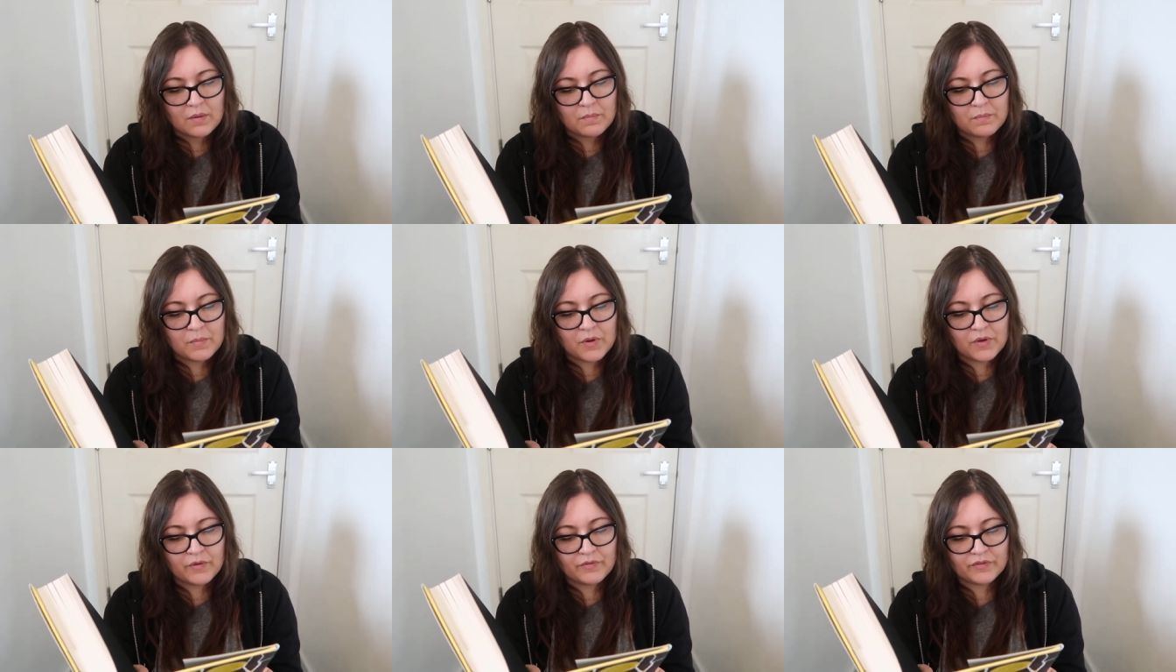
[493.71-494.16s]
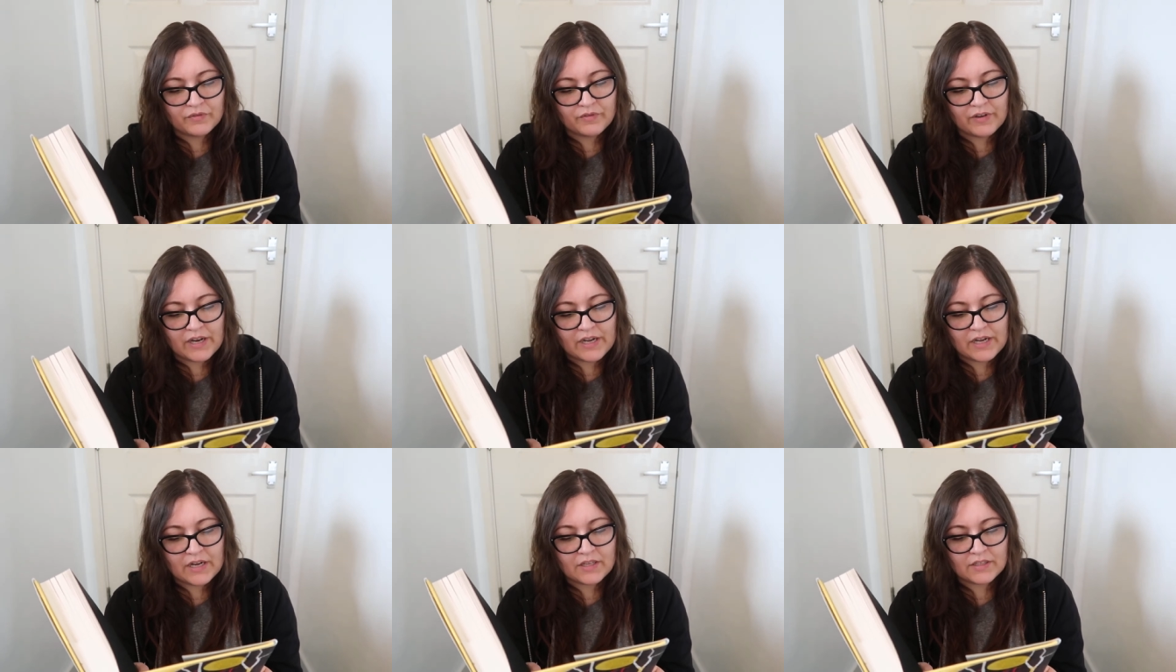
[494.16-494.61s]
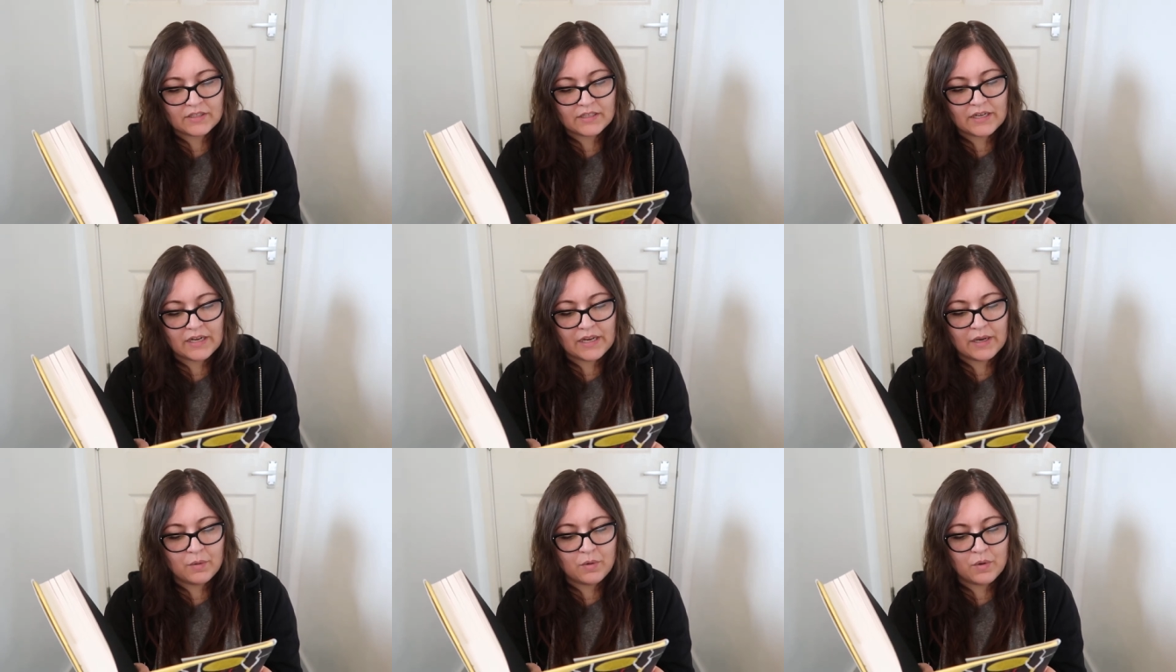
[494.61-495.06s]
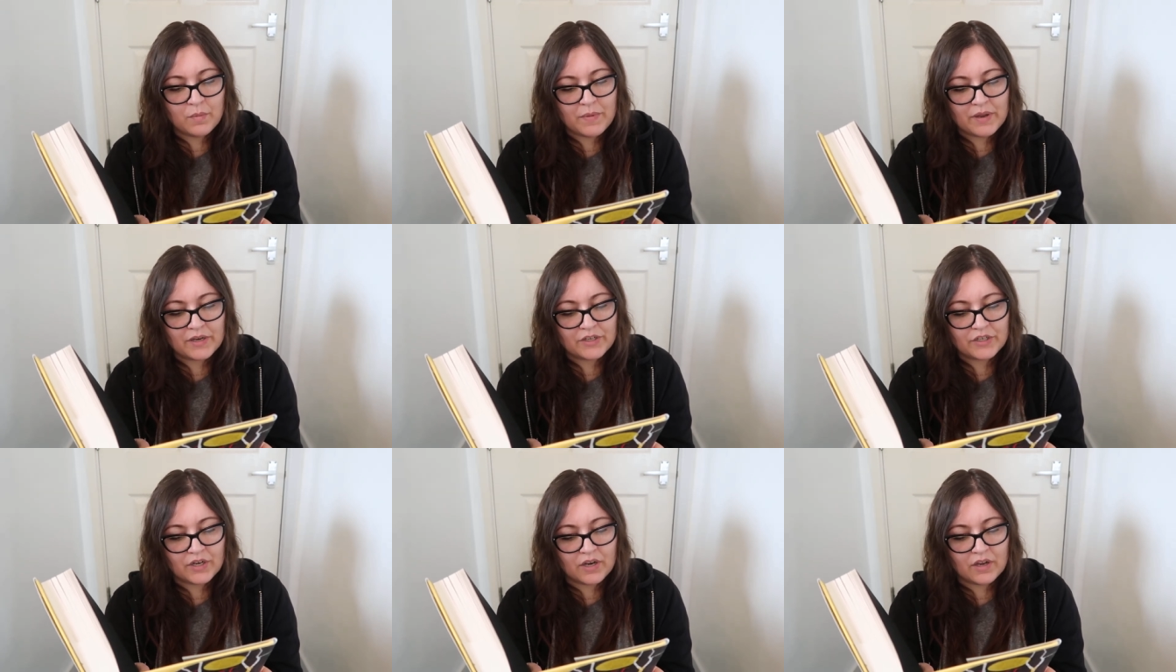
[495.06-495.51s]
moves readers in equal
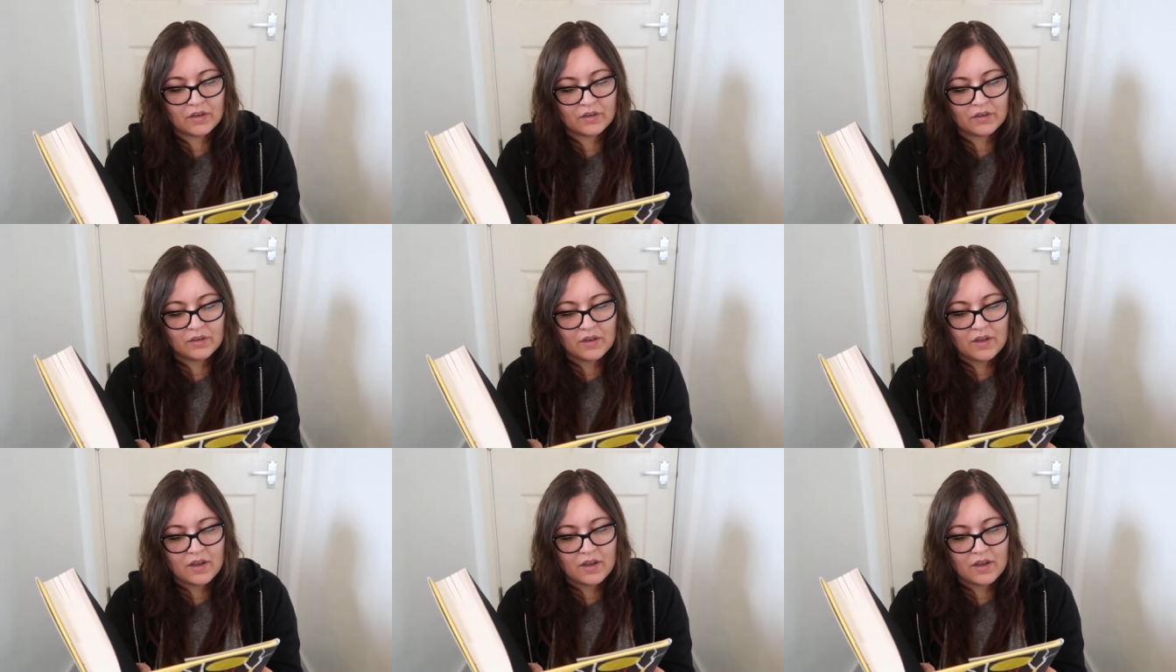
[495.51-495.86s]
measure.